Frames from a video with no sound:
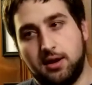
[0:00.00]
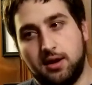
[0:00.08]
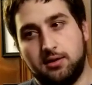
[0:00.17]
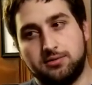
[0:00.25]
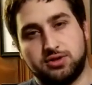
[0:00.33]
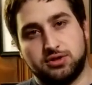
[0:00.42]

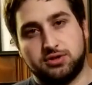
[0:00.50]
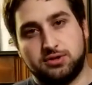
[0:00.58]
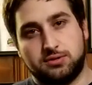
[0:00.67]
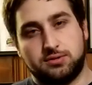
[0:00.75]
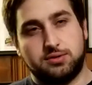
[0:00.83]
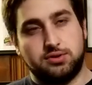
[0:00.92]
It was just
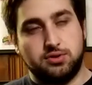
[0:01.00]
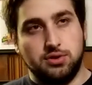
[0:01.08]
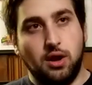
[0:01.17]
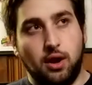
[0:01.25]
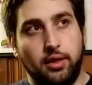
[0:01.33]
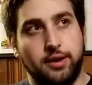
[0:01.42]

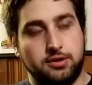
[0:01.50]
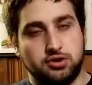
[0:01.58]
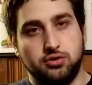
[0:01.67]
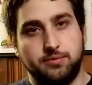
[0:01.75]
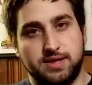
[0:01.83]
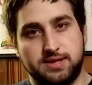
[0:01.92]
a little
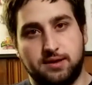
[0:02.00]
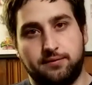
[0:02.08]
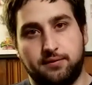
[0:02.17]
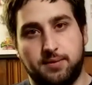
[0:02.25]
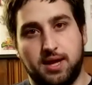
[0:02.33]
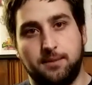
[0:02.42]
too busy
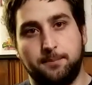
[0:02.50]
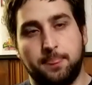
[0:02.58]
for me.